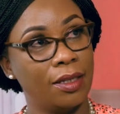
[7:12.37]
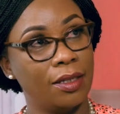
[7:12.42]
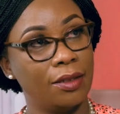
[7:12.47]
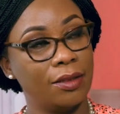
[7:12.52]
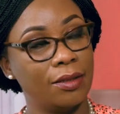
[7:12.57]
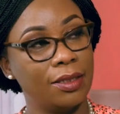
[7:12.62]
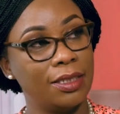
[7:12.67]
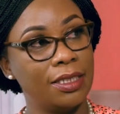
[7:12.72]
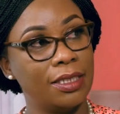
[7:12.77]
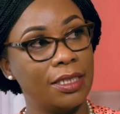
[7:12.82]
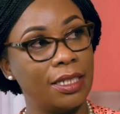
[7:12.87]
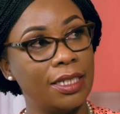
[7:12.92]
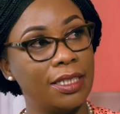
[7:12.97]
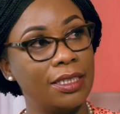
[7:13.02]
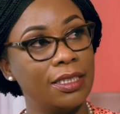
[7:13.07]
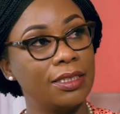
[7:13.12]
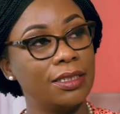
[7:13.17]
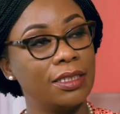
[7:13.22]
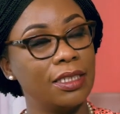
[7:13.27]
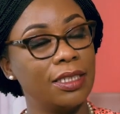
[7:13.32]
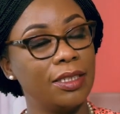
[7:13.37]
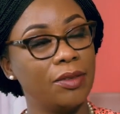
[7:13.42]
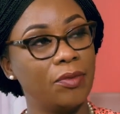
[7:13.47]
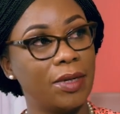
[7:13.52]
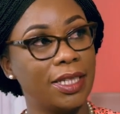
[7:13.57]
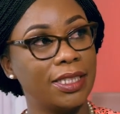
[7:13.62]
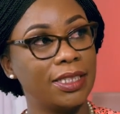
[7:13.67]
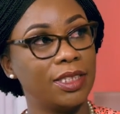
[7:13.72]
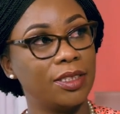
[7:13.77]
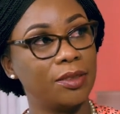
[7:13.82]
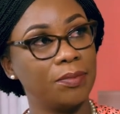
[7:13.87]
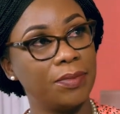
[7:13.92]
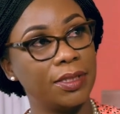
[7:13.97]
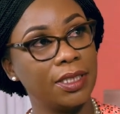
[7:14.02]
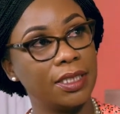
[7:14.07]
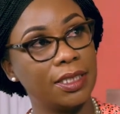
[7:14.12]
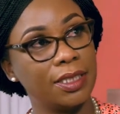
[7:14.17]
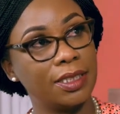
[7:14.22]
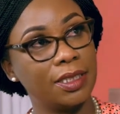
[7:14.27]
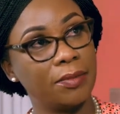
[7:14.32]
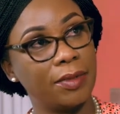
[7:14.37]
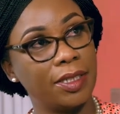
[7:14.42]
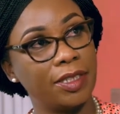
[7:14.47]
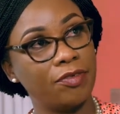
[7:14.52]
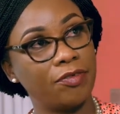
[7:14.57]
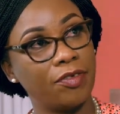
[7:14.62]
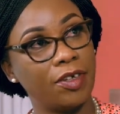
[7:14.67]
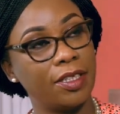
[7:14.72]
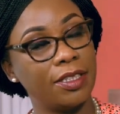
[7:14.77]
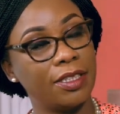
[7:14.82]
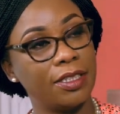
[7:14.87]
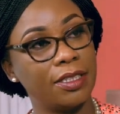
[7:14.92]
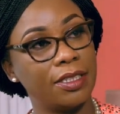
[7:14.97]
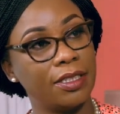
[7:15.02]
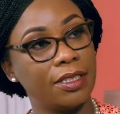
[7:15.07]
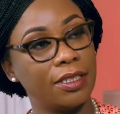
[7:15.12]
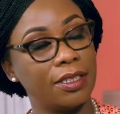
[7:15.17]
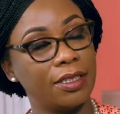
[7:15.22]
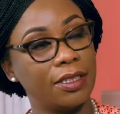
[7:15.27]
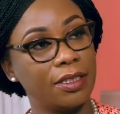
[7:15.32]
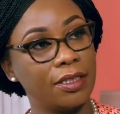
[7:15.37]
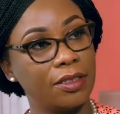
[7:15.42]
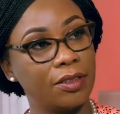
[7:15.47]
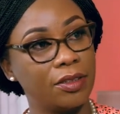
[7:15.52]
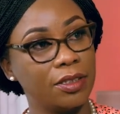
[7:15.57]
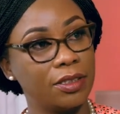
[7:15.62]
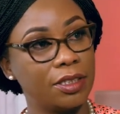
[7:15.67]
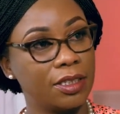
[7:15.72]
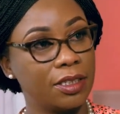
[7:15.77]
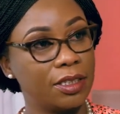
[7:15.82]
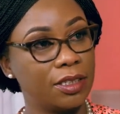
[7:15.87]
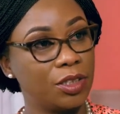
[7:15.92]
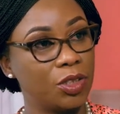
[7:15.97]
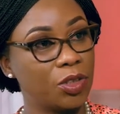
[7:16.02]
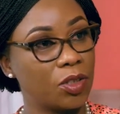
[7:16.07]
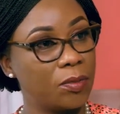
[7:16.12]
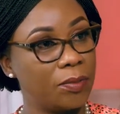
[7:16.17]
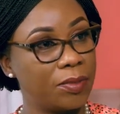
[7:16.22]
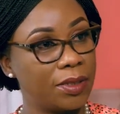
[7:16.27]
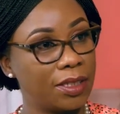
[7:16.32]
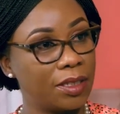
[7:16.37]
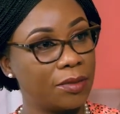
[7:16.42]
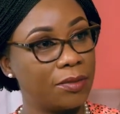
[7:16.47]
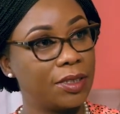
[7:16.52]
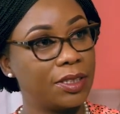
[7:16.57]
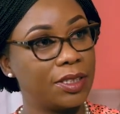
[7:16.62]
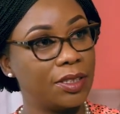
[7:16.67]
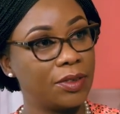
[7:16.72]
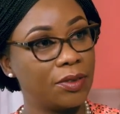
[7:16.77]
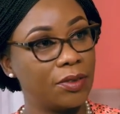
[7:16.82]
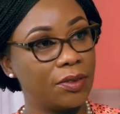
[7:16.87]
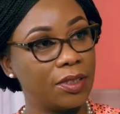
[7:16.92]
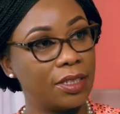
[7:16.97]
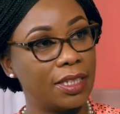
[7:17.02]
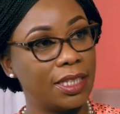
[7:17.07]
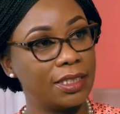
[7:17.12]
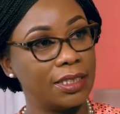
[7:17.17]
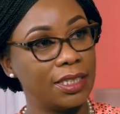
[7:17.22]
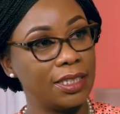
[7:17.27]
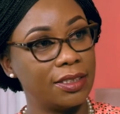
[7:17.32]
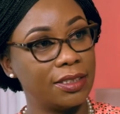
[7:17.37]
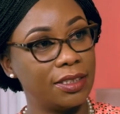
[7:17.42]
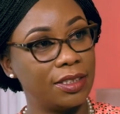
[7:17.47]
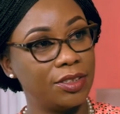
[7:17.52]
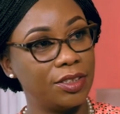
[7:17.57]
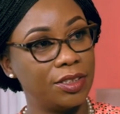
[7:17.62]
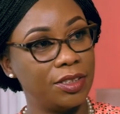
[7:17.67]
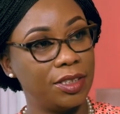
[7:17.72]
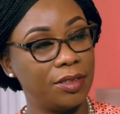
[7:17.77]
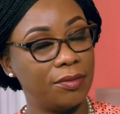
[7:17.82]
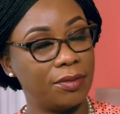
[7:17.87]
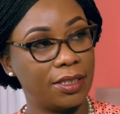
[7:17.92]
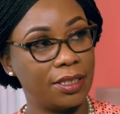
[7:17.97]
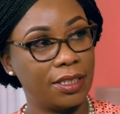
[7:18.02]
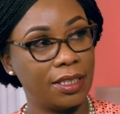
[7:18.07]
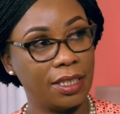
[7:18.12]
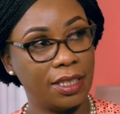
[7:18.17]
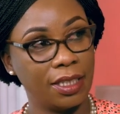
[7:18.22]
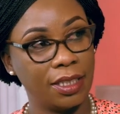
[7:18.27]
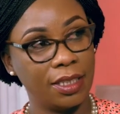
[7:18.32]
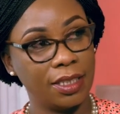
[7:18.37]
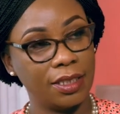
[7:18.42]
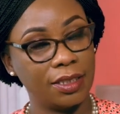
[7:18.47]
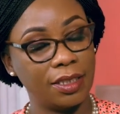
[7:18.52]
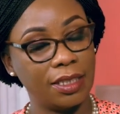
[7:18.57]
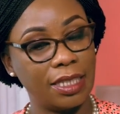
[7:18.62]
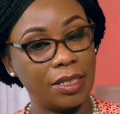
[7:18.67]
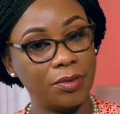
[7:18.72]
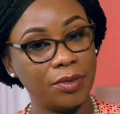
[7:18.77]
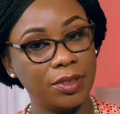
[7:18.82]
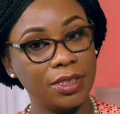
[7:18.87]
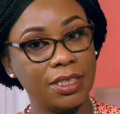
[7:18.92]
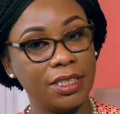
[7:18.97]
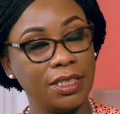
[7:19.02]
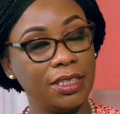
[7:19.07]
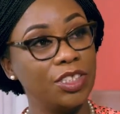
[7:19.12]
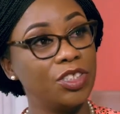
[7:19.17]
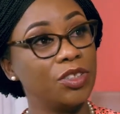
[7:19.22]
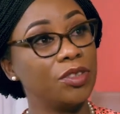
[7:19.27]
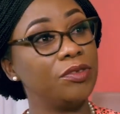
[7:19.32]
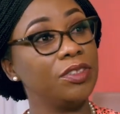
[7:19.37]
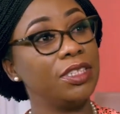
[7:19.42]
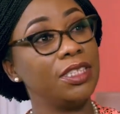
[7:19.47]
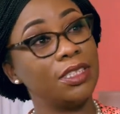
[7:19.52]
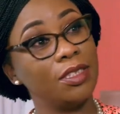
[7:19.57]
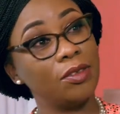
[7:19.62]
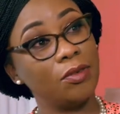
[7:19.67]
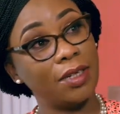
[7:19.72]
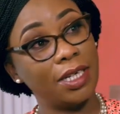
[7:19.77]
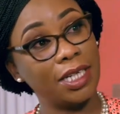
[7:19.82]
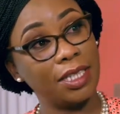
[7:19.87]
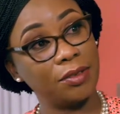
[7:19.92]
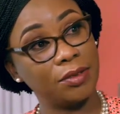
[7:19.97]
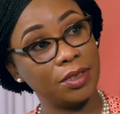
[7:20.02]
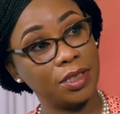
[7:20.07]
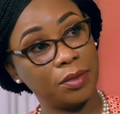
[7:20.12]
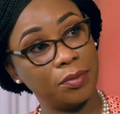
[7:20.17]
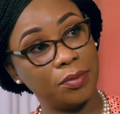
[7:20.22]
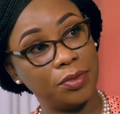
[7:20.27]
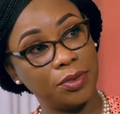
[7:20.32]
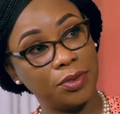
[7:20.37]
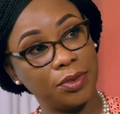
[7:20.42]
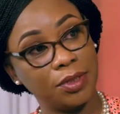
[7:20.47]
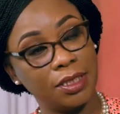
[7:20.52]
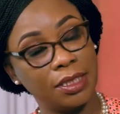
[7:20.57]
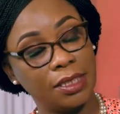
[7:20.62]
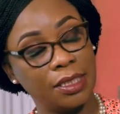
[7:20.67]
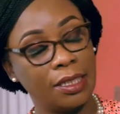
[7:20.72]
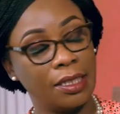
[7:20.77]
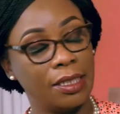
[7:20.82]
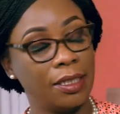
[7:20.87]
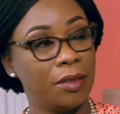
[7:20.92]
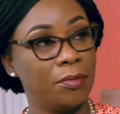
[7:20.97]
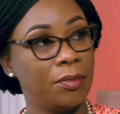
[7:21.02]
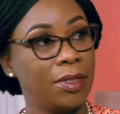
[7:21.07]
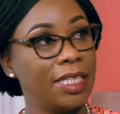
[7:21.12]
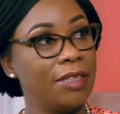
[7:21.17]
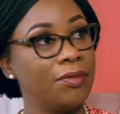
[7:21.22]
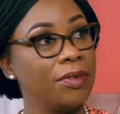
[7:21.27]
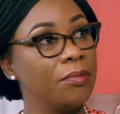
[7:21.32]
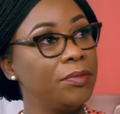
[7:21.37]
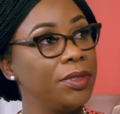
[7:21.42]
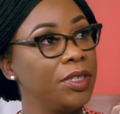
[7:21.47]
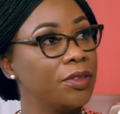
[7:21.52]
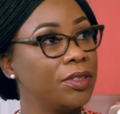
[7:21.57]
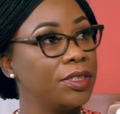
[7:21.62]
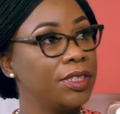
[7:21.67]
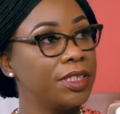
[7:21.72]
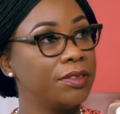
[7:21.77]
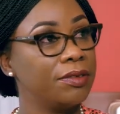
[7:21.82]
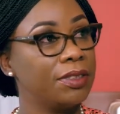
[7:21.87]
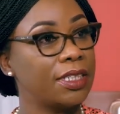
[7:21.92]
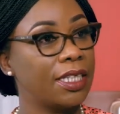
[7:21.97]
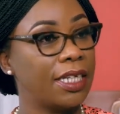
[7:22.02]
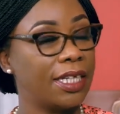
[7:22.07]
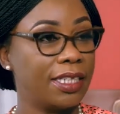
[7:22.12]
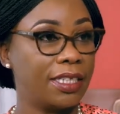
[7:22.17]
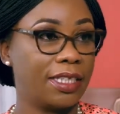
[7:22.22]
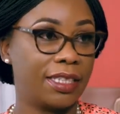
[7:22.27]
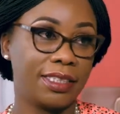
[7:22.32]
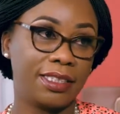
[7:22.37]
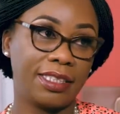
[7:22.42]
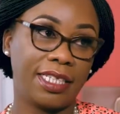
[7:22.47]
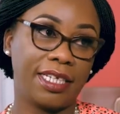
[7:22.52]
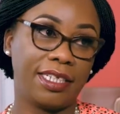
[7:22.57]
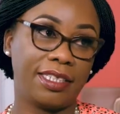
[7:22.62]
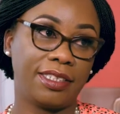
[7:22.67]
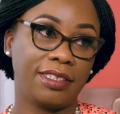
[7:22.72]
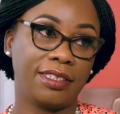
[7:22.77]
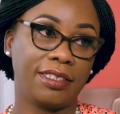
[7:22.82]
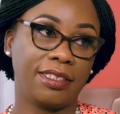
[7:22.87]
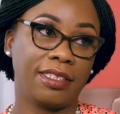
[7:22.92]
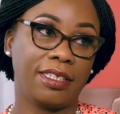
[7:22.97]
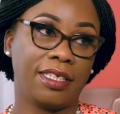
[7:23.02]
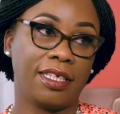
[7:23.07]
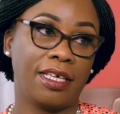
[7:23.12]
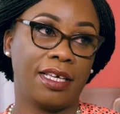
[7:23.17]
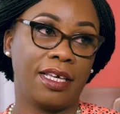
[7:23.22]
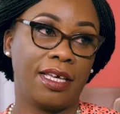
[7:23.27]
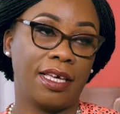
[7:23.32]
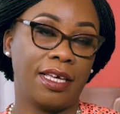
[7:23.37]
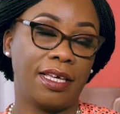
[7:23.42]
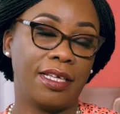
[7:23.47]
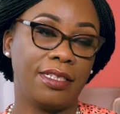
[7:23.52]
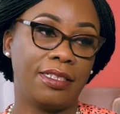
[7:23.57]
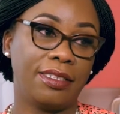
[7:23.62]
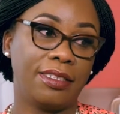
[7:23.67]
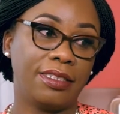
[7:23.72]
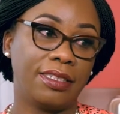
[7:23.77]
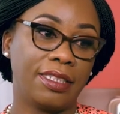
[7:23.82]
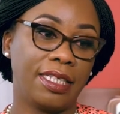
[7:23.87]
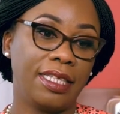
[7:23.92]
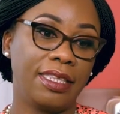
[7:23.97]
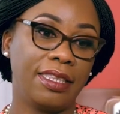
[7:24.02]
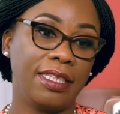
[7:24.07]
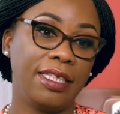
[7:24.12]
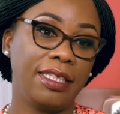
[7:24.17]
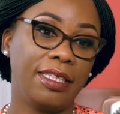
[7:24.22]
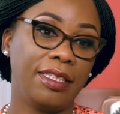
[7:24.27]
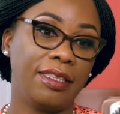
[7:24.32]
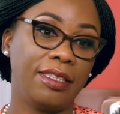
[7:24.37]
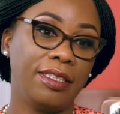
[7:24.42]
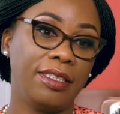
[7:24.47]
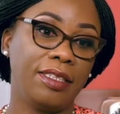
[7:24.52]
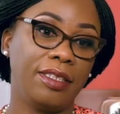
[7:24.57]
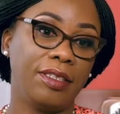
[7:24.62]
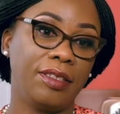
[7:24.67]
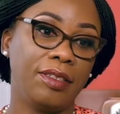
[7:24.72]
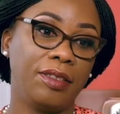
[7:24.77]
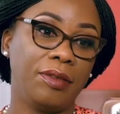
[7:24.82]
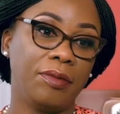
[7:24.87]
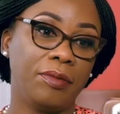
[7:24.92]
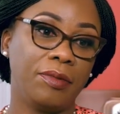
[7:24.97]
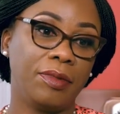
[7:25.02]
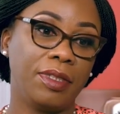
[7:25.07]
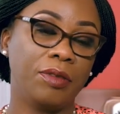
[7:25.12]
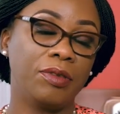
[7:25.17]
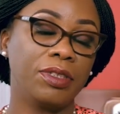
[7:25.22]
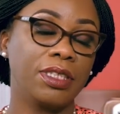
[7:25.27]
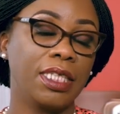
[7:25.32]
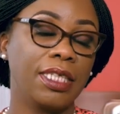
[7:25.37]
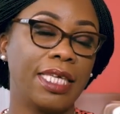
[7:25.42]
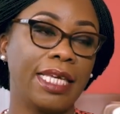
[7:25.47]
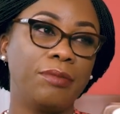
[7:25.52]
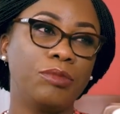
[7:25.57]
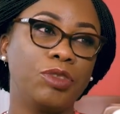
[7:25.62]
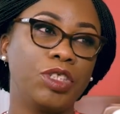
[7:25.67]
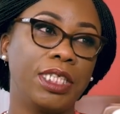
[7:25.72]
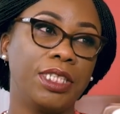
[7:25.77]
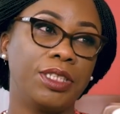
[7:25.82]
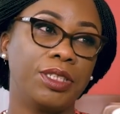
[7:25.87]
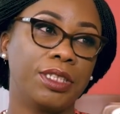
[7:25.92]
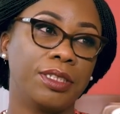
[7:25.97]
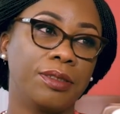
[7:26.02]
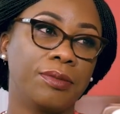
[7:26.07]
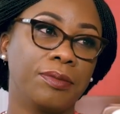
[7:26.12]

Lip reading: I initially went because my father got a job at the World Health Organization in Geneva. So that was the initial reason why I was abroad. But even beyond he retired, I stayed. And I think it was a game changer.